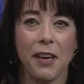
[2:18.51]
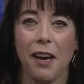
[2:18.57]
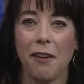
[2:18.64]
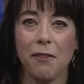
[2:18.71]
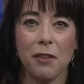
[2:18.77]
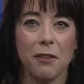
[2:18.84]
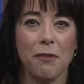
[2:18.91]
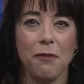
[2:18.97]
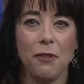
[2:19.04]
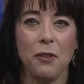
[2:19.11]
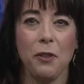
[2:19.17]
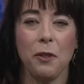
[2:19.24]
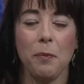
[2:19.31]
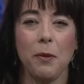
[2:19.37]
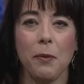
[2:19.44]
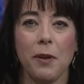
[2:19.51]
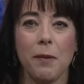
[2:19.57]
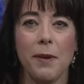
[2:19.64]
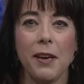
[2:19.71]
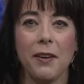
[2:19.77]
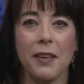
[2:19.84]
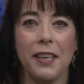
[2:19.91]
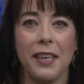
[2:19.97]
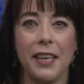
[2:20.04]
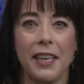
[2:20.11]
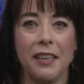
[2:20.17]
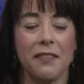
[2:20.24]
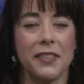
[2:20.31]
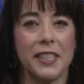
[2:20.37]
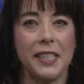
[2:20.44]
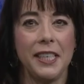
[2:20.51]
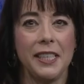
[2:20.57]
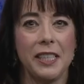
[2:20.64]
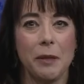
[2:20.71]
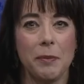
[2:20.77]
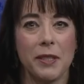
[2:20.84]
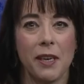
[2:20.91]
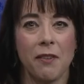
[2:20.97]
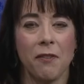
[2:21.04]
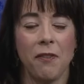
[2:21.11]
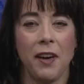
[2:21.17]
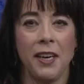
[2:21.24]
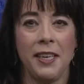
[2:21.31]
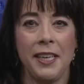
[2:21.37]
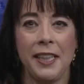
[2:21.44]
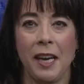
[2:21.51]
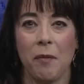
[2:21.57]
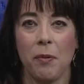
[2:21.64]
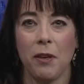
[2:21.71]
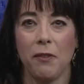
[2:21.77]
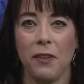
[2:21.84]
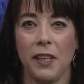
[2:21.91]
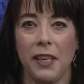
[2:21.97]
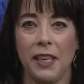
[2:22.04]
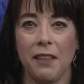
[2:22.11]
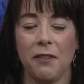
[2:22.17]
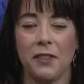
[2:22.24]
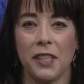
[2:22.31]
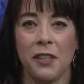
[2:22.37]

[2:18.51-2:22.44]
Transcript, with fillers: covered food, but what about gifts? Any tips on finding that perfect gift?